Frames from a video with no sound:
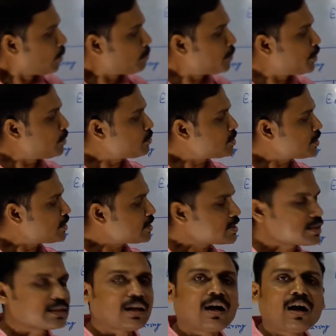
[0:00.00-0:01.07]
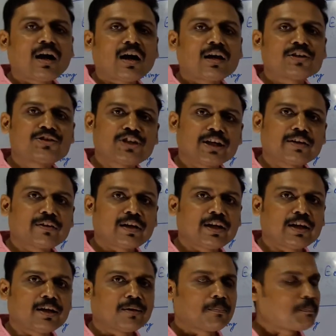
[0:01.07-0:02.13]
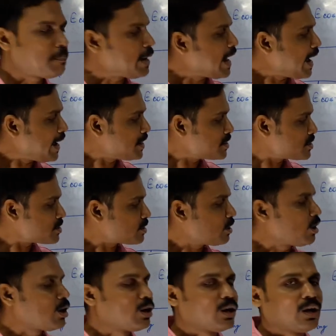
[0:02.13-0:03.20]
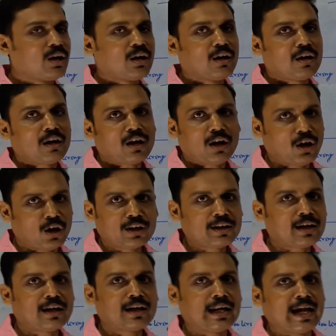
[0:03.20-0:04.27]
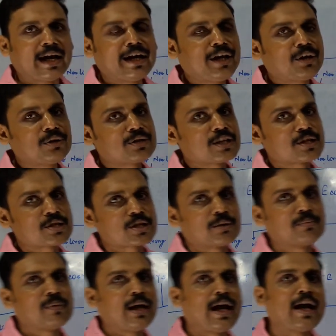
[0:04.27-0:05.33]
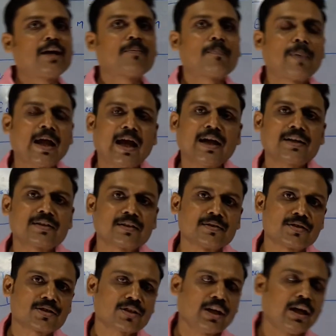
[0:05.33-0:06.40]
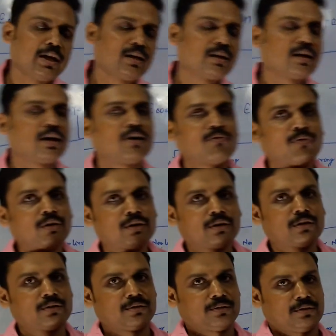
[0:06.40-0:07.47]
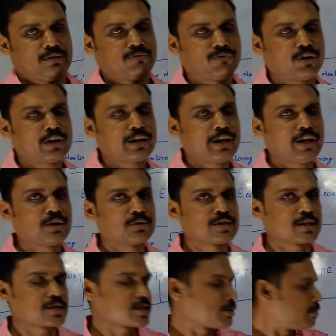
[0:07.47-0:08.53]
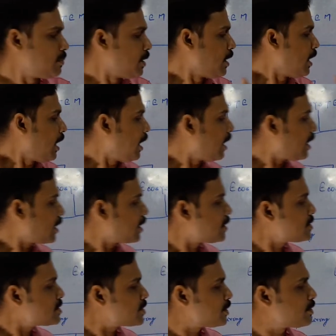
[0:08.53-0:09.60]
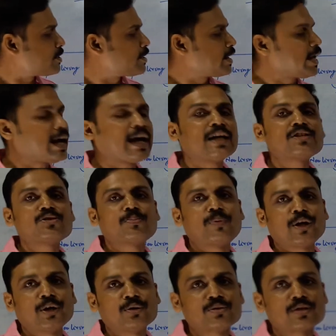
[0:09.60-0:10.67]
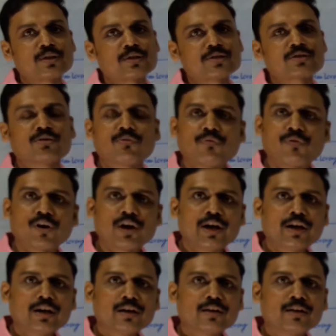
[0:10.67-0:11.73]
Producers, generally plants on a land ecosystem and planktons in a water ecosystem, are considered as producers. Why?